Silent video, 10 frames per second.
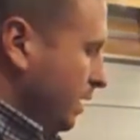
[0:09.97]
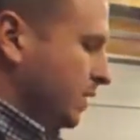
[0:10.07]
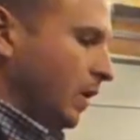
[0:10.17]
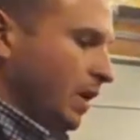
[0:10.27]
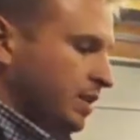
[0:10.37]

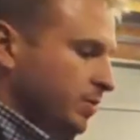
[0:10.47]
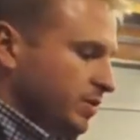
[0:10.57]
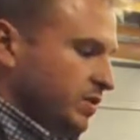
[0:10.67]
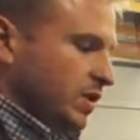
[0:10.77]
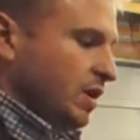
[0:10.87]
So I
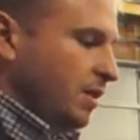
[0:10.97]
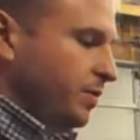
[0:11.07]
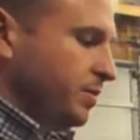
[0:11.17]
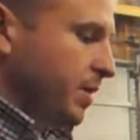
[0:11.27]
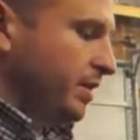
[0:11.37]
suppose to start off,
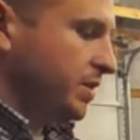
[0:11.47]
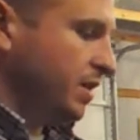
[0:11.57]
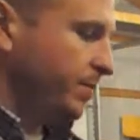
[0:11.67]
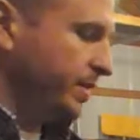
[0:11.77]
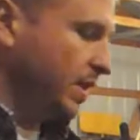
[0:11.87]
I should probably
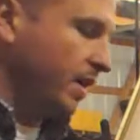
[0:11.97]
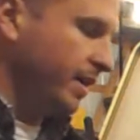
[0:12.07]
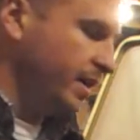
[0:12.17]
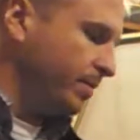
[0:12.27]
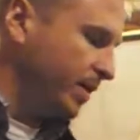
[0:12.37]
start off by
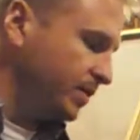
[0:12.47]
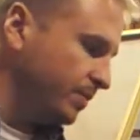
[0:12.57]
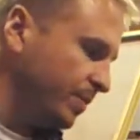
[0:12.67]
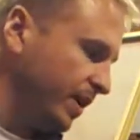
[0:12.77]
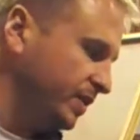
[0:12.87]
talking about
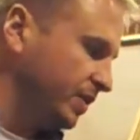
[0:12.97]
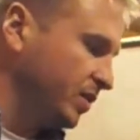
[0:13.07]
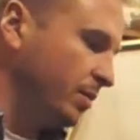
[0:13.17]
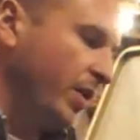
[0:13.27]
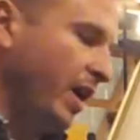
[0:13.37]
some basic
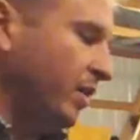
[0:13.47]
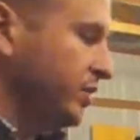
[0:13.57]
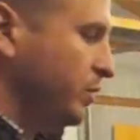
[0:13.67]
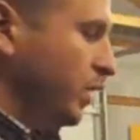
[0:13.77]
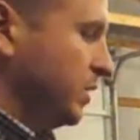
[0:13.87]
terminology,